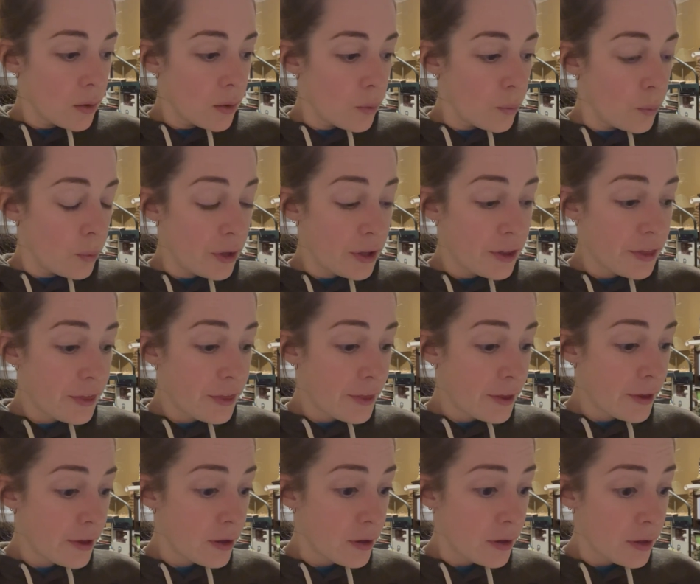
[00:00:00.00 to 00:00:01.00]
with
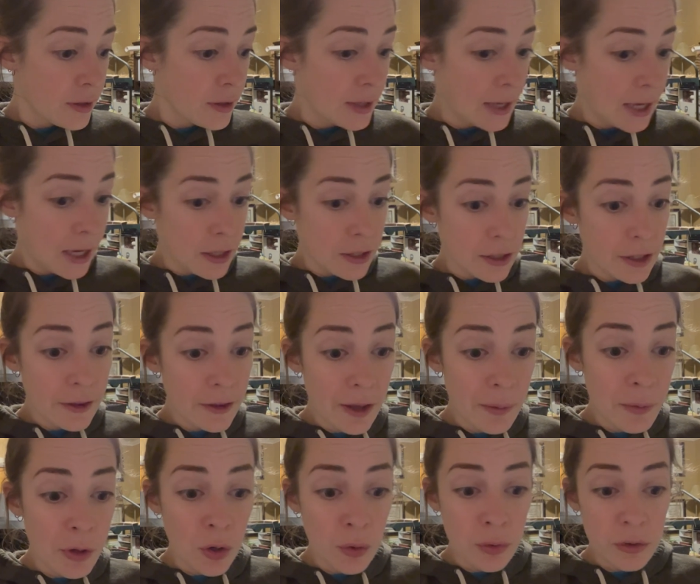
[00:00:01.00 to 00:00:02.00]
candling
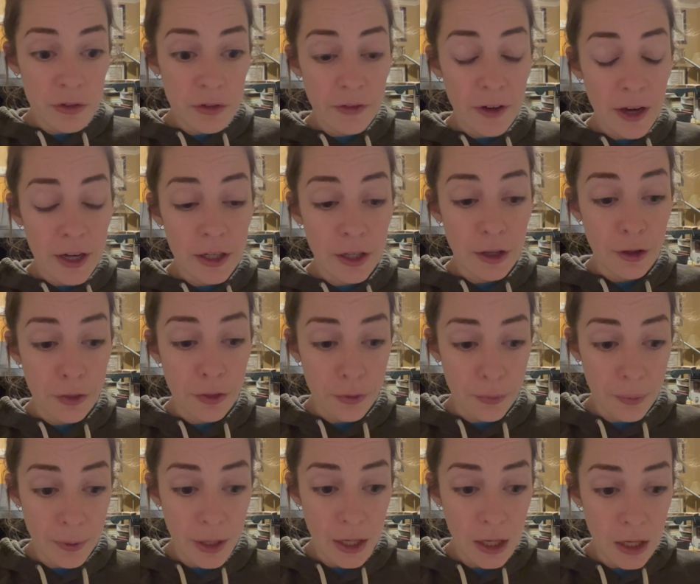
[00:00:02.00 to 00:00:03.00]
them and only finding
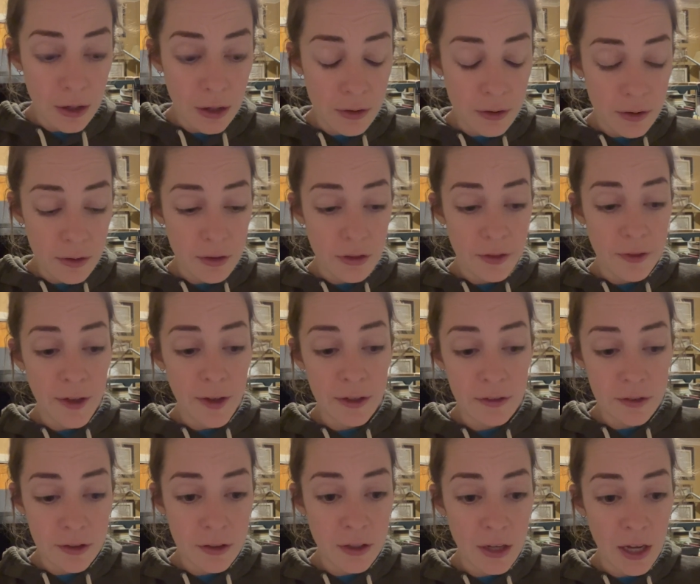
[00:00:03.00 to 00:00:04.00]
3 that
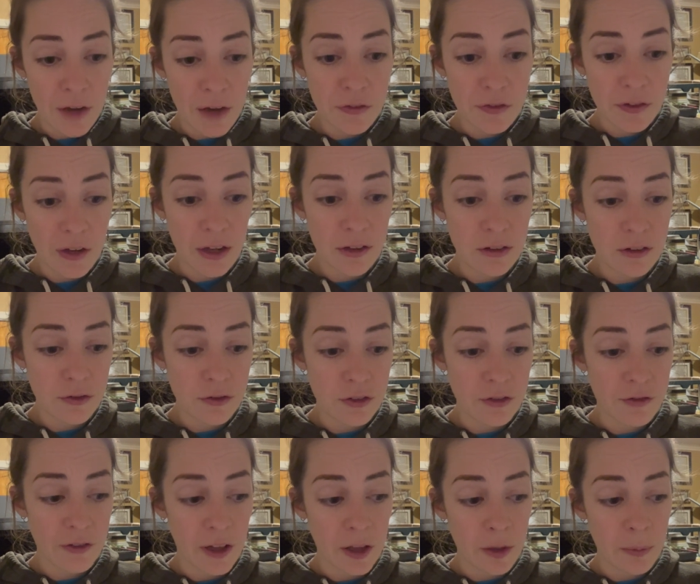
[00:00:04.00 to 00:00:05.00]
didn't have signs of
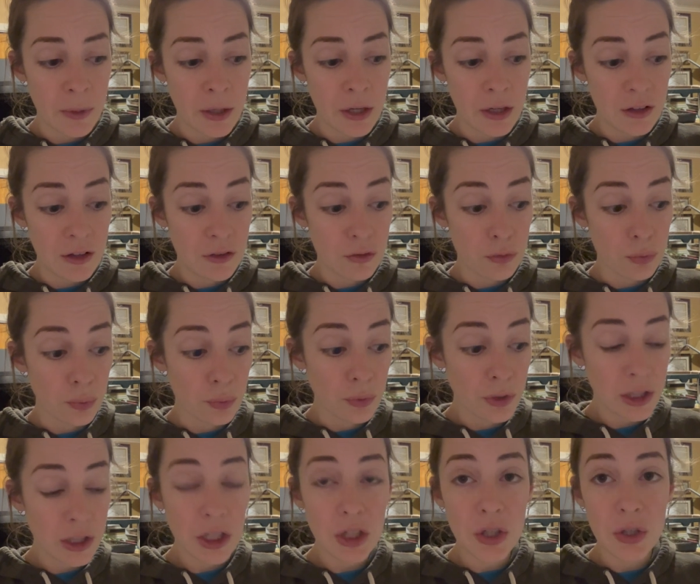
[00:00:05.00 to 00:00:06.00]
development is
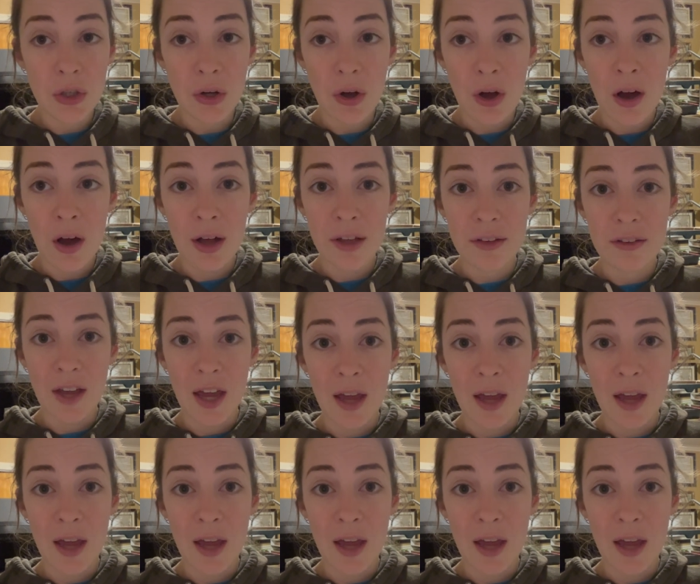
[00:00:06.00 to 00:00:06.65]
really good odds.